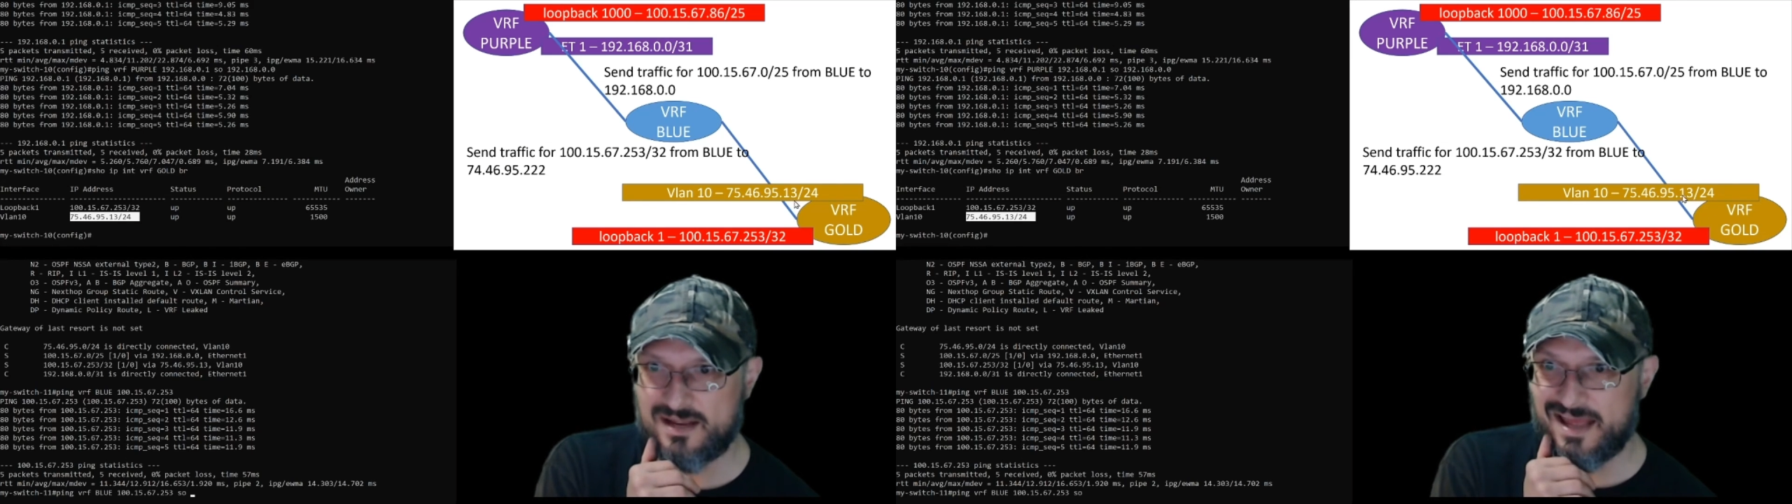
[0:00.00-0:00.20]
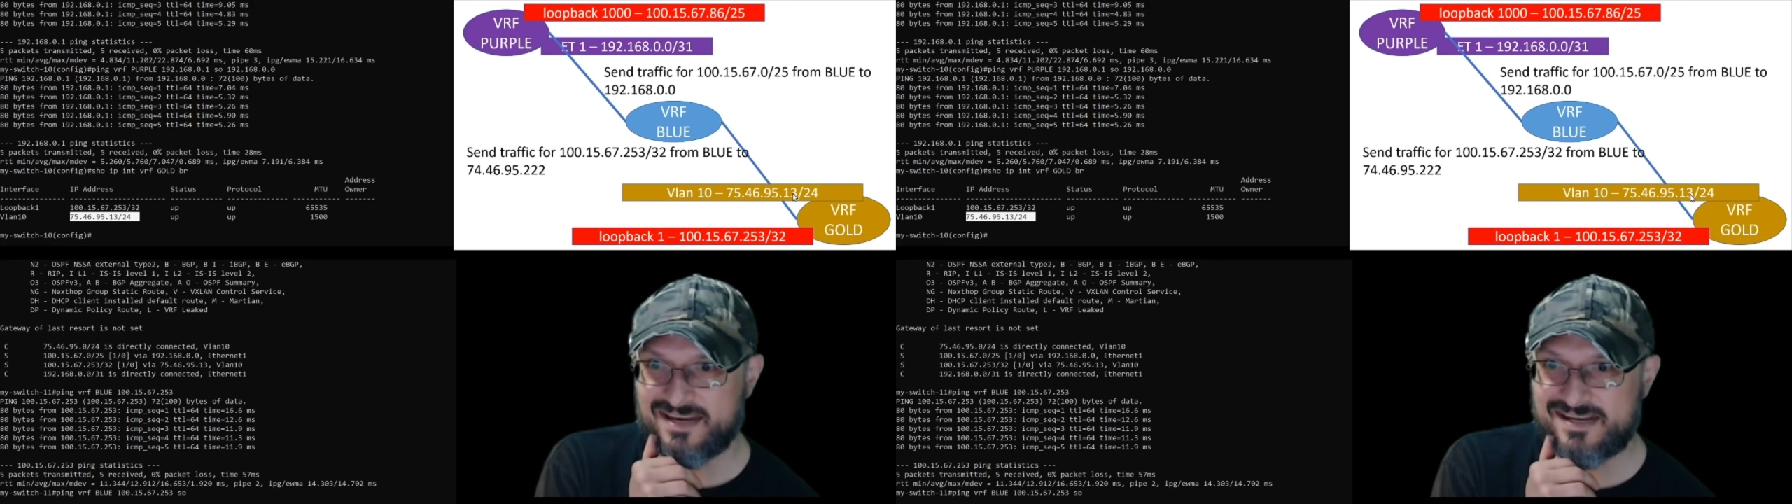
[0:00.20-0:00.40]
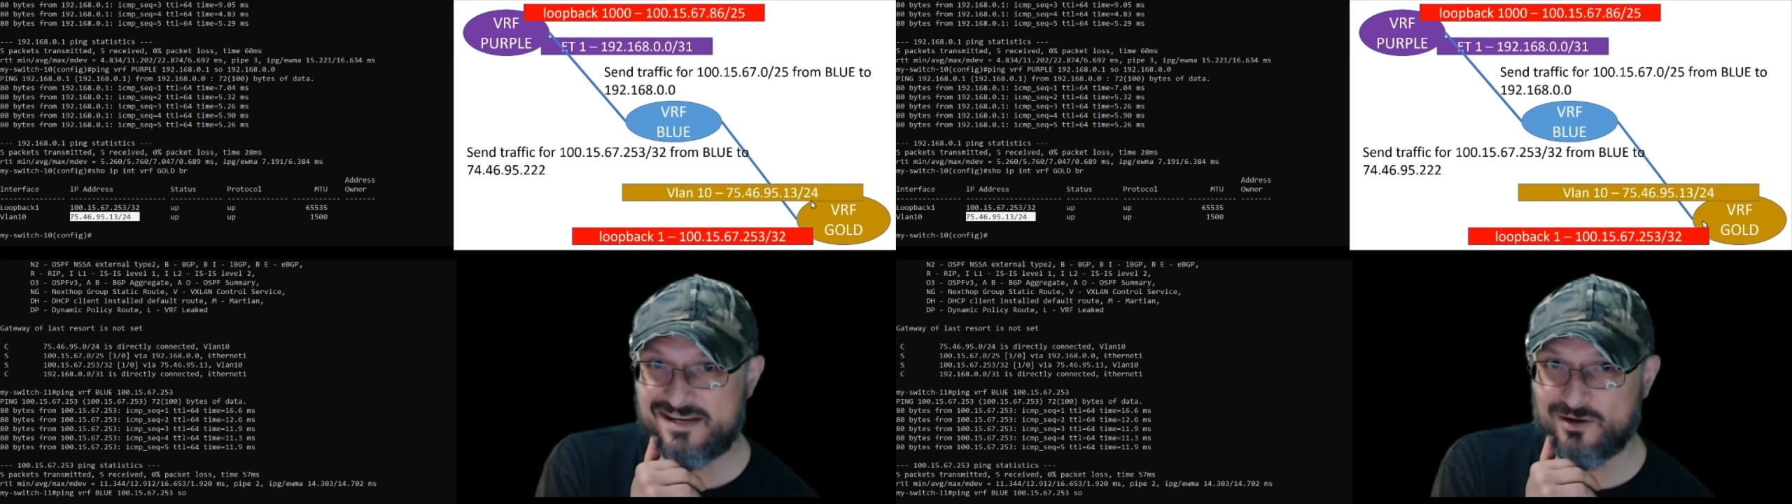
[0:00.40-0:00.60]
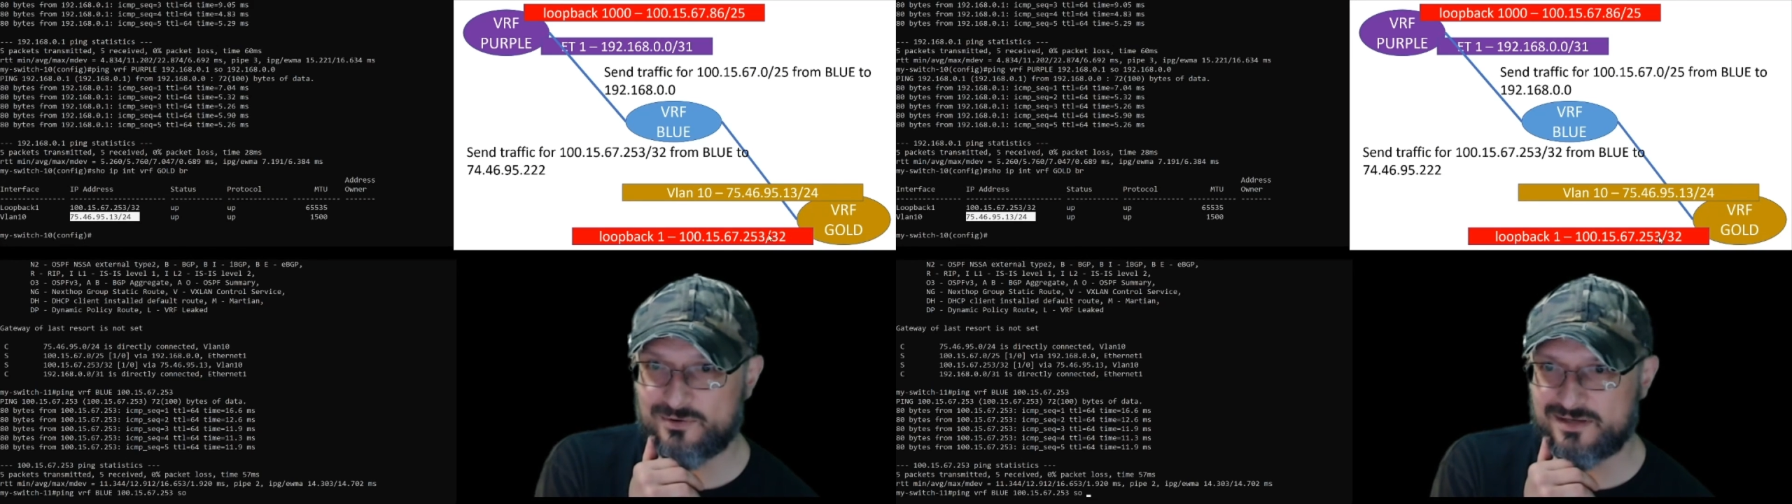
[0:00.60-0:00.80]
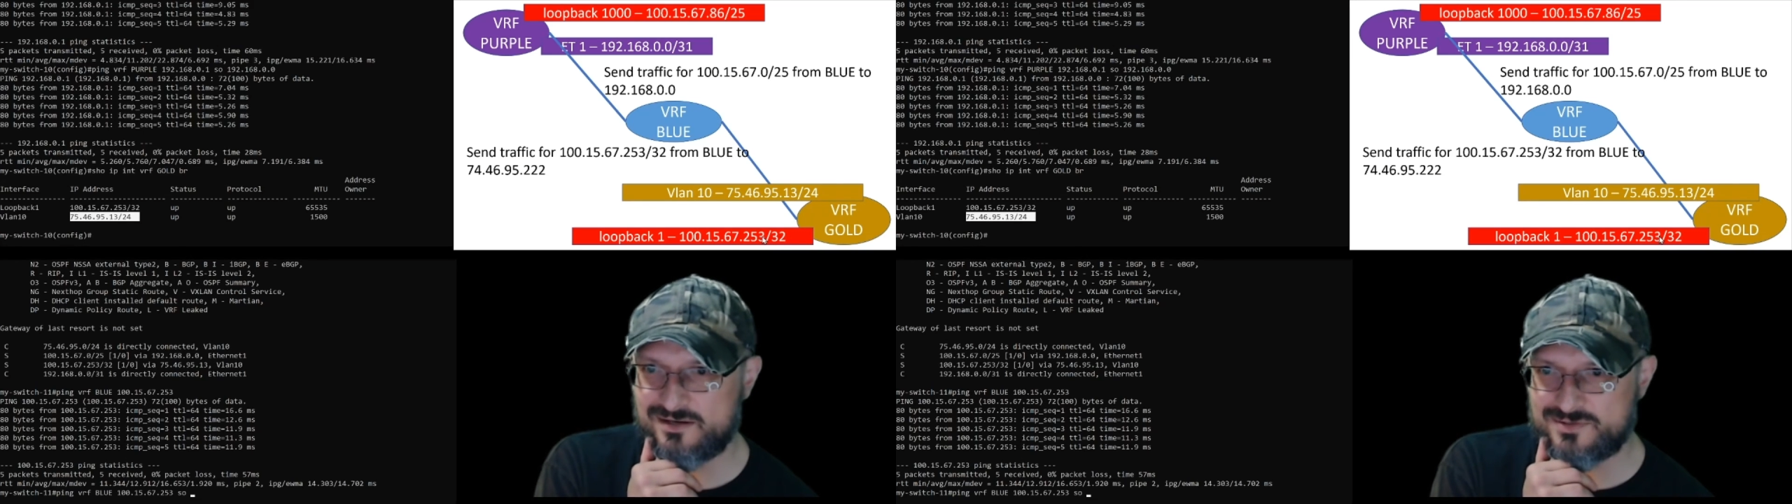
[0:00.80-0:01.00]
and he
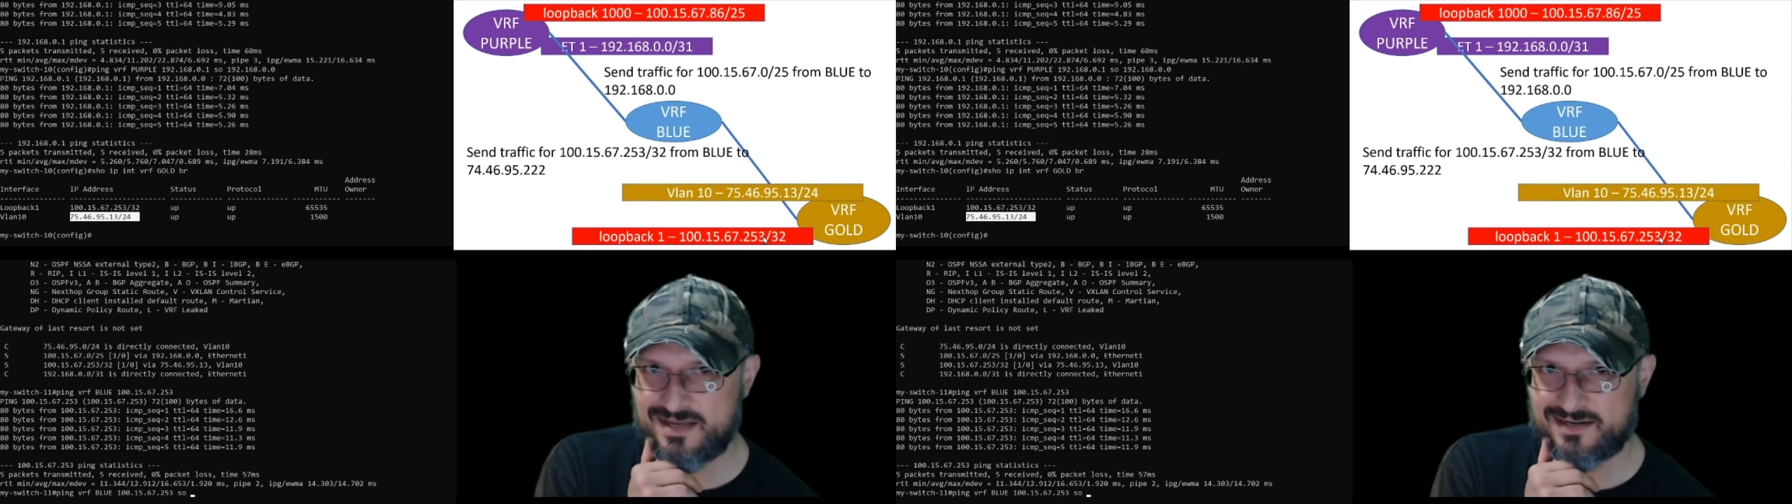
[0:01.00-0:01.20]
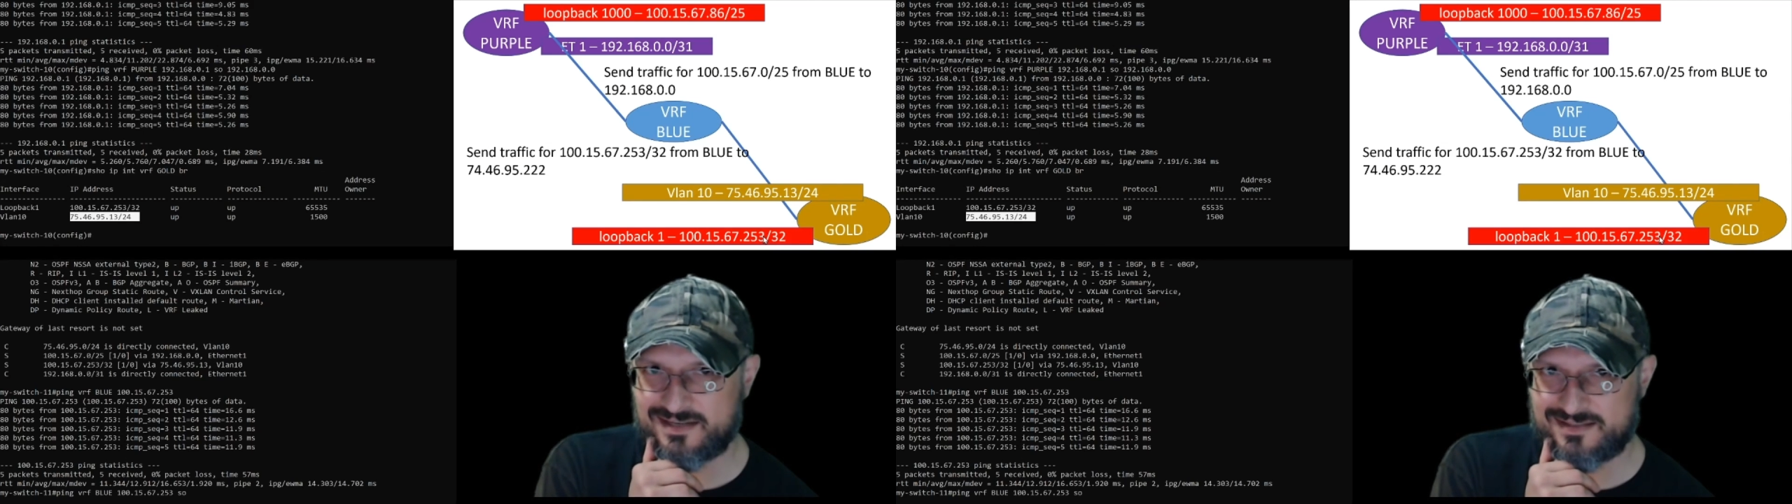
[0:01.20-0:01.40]
already knows how to get